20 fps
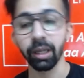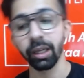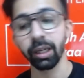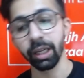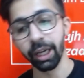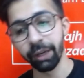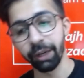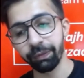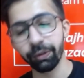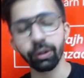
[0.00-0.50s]

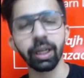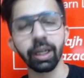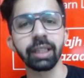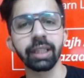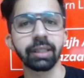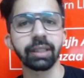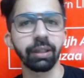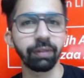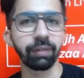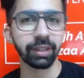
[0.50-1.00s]
If you
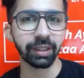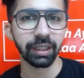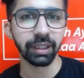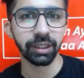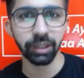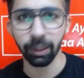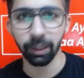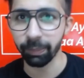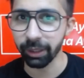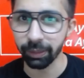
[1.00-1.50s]
guys give us such
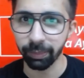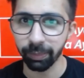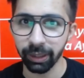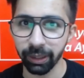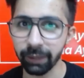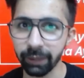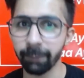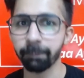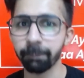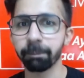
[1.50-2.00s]

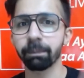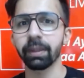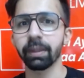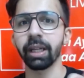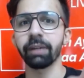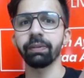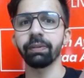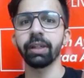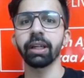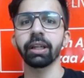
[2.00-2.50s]
commitment,
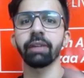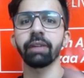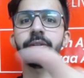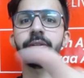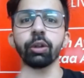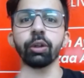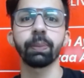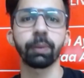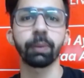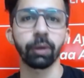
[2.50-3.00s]
then we are giving
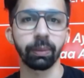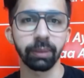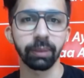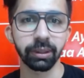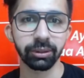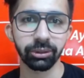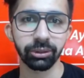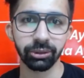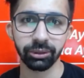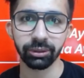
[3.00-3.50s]
you
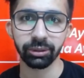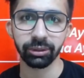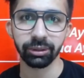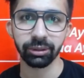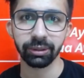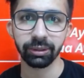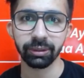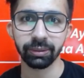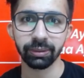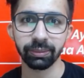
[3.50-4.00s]

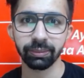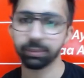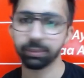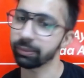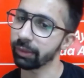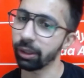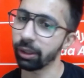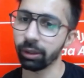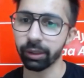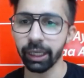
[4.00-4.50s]
promise.
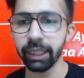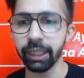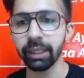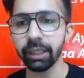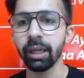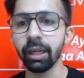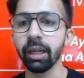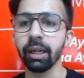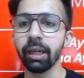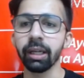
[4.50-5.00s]
All right,
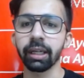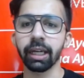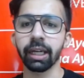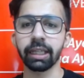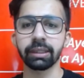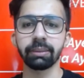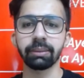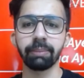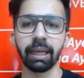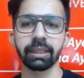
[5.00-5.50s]

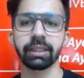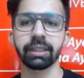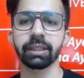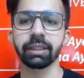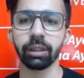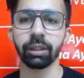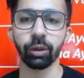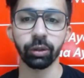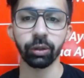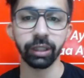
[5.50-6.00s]
guys, the batches
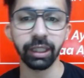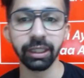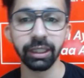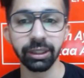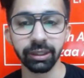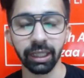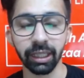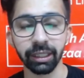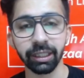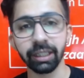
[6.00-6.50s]
are already
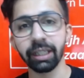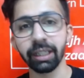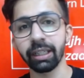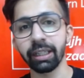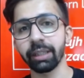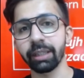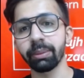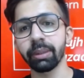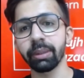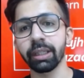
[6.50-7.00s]
started, and
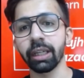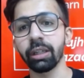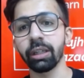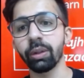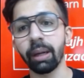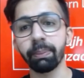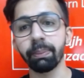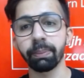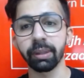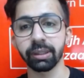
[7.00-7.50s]
let me tell you,
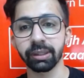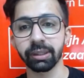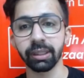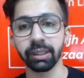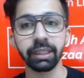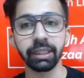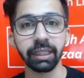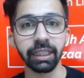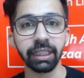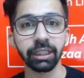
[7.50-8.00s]
I
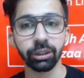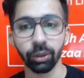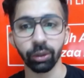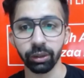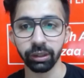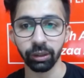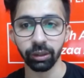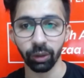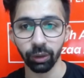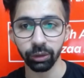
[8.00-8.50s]
personally teach
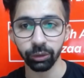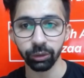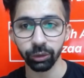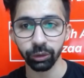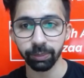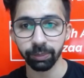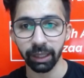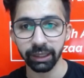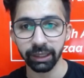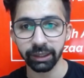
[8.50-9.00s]
on all
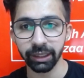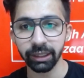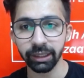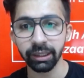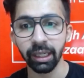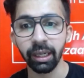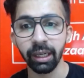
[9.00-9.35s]
those batches.